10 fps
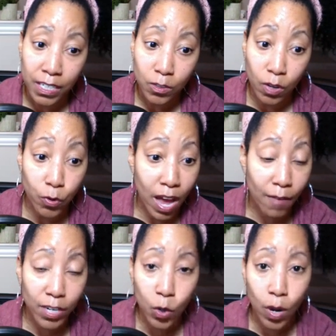So if you have
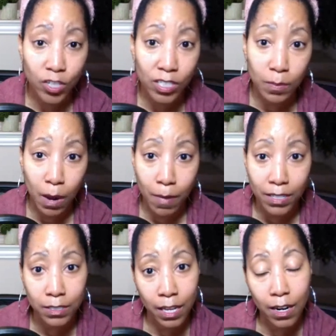any questions about my
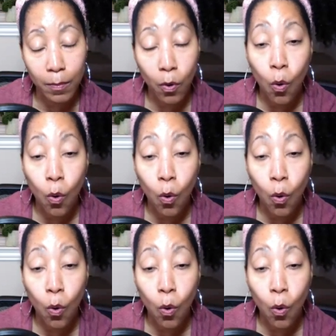setup